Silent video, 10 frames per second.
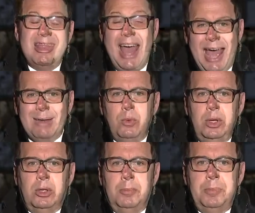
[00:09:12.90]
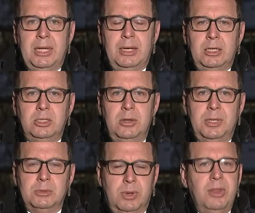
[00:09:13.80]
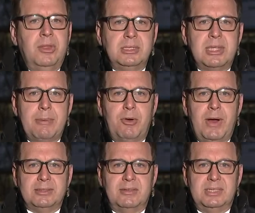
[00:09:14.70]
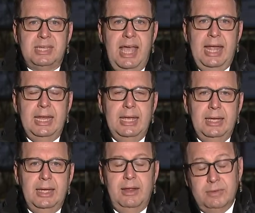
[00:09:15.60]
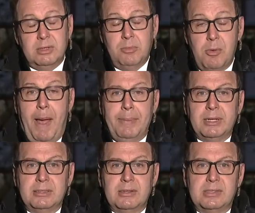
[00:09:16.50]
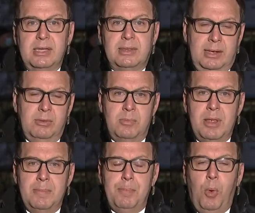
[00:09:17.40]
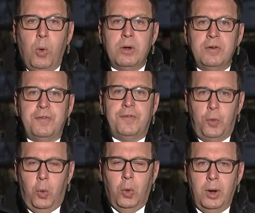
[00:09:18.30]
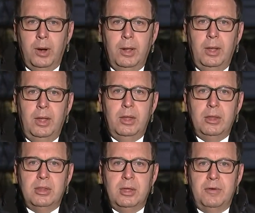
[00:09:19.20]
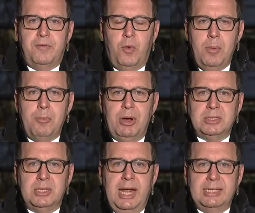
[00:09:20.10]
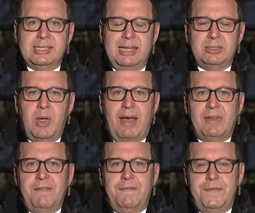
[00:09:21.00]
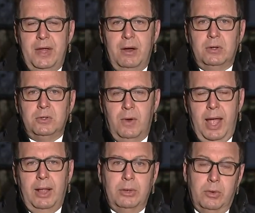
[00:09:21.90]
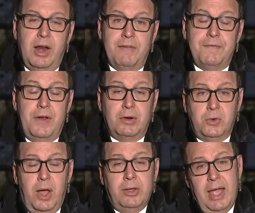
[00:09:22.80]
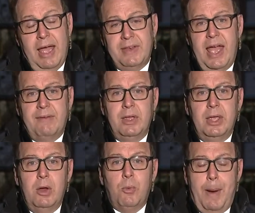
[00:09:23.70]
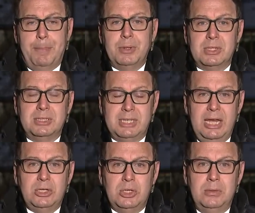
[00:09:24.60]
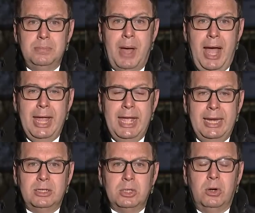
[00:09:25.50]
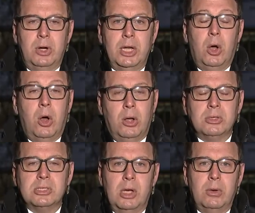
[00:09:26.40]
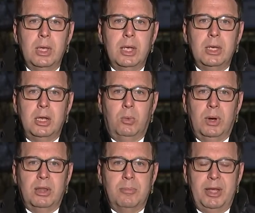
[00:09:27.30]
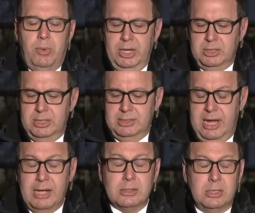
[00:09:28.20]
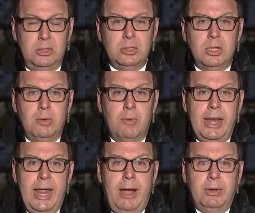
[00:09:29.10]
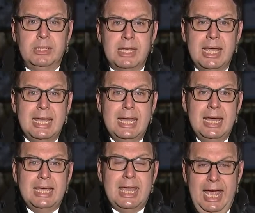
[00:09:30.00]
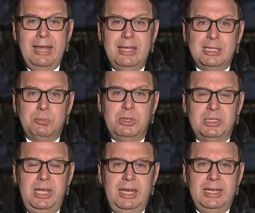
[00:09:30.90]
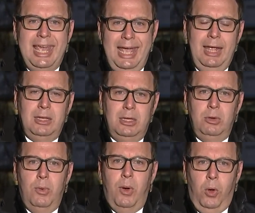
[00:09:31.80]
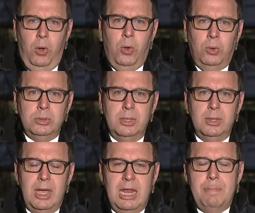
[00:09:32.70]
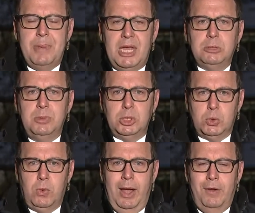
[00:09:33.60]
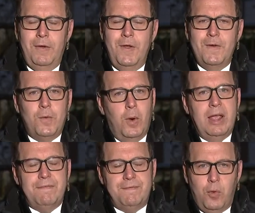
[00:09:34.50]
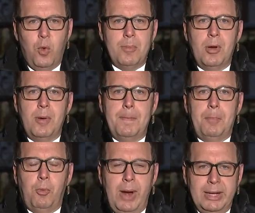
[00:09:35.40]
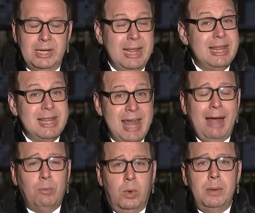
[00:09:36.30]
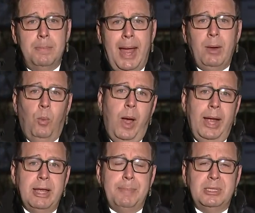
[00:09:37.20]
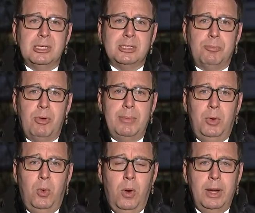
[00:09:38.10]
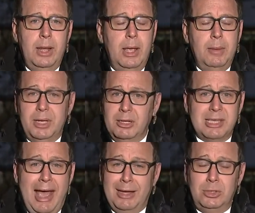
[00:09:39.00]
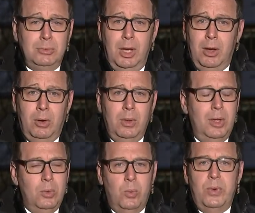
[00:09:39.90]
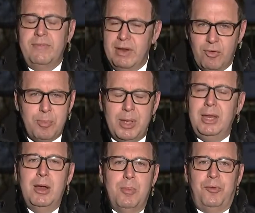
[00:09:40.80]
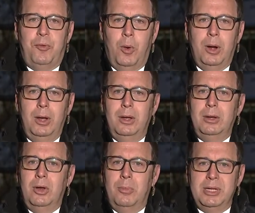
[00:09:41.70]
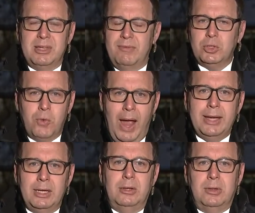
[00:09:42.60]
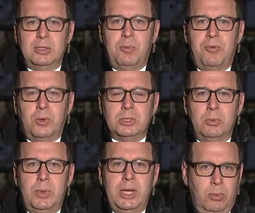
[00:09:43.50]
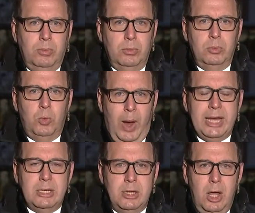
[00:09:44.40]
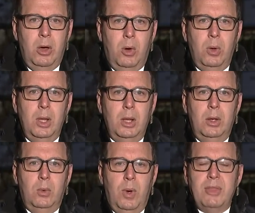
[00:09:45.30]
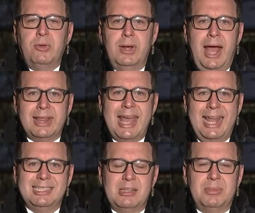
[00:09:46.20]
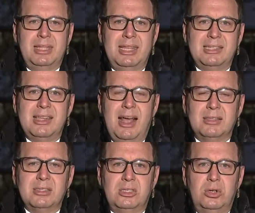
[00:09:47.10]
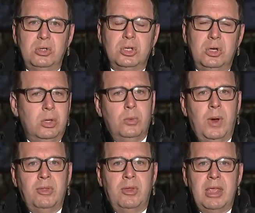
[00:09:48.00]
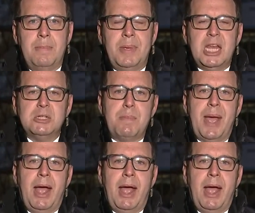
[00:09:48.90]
that will be an issue, because one of the things Democrats have said, and even some Republicans have said, that it would be important for the former president of the United States to have a fair trial. In order to have a fair trial, you have to have representation by an attorney. Also, you know, one of the big questions constitutionally right now is, can this proceed? Can you hold an impeachment trial for a former president? That one might wind up in the Supreme Court, because as you know, we've never been here before. Nobody's ever tried to do this before. So we don't quite know whether or not that is something that is constitutional, or whether the impeachment